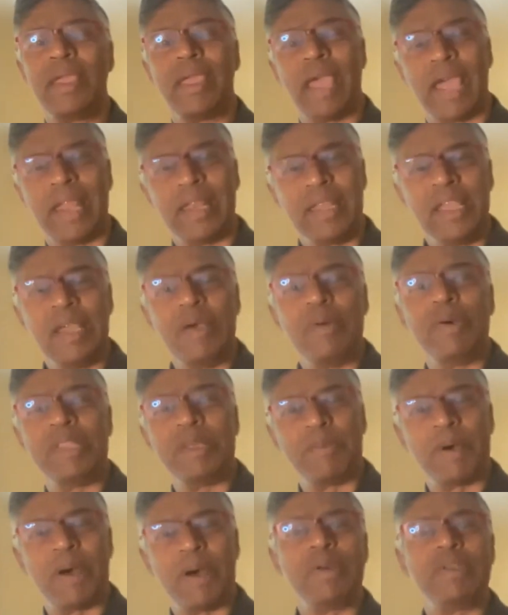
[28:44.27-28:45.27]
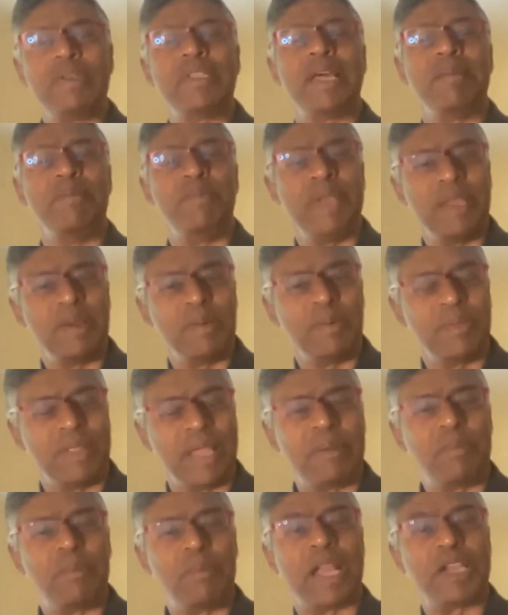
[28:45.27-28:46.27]
and here were the powers that be
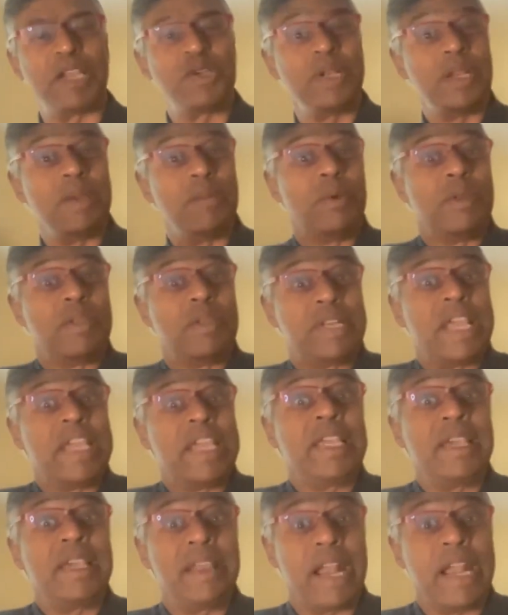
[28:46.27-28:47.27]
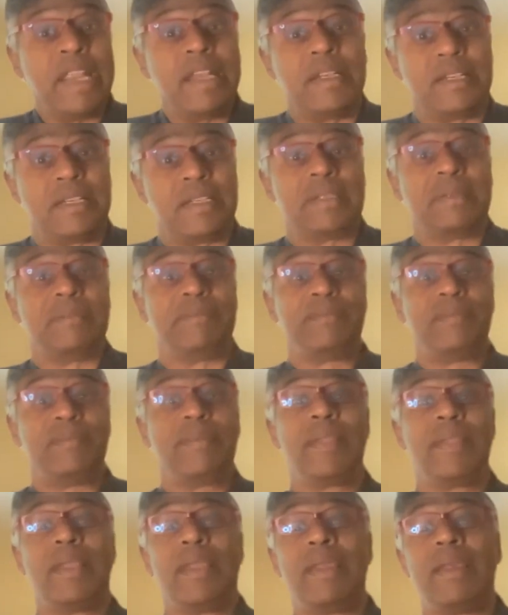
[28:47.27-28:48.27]
that actually were taking credit
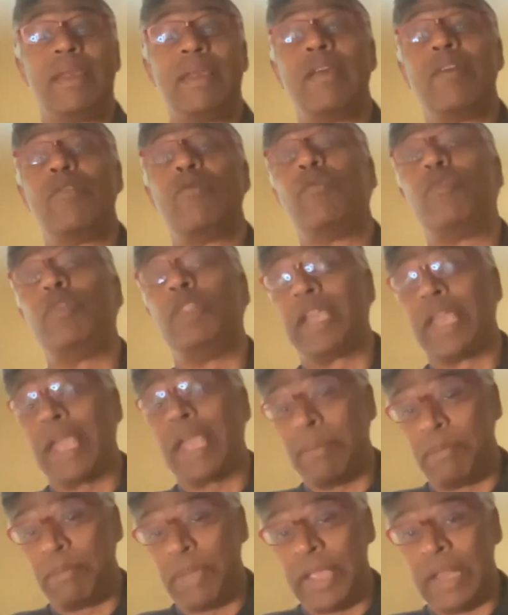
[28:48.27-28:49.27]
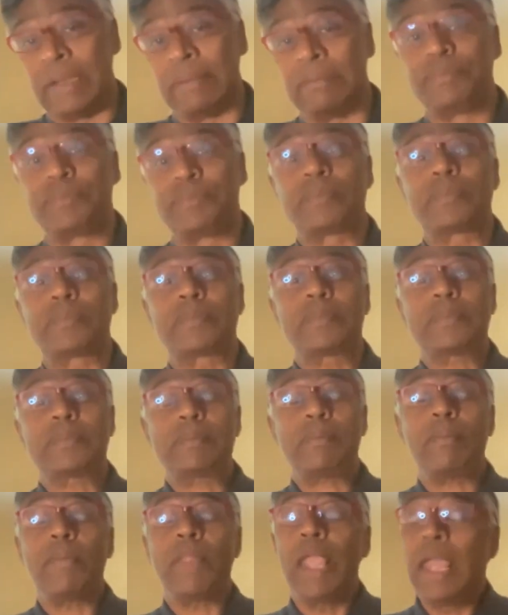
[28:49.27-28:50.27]
for the campaign.
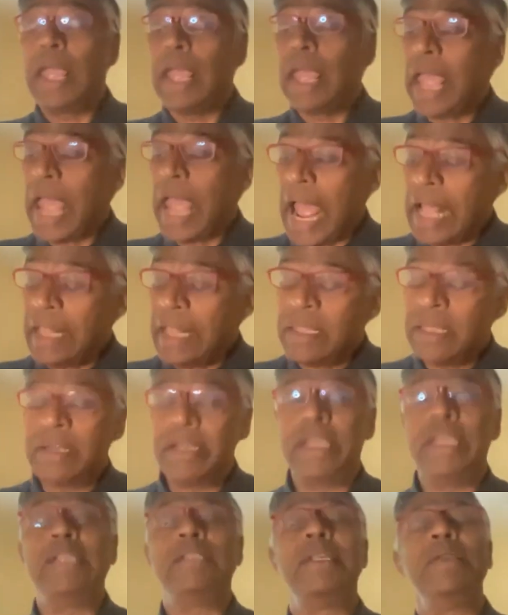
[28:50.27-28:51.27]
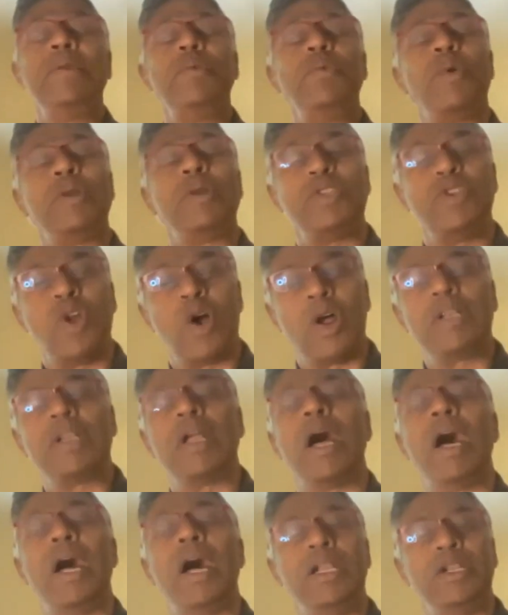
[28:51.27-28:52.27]
And the reason was not
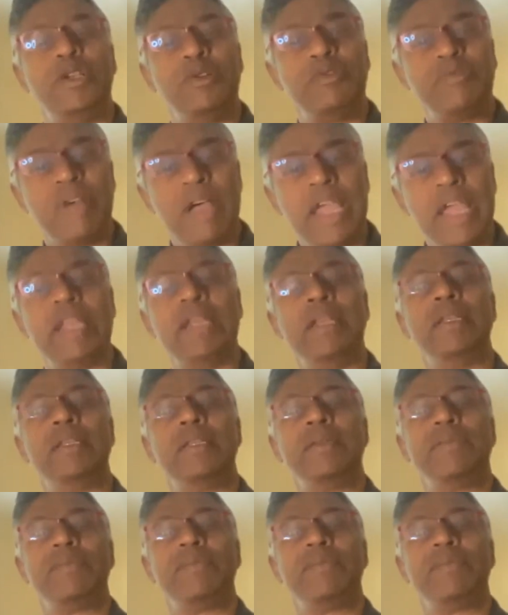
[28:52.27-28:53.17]
hard to find.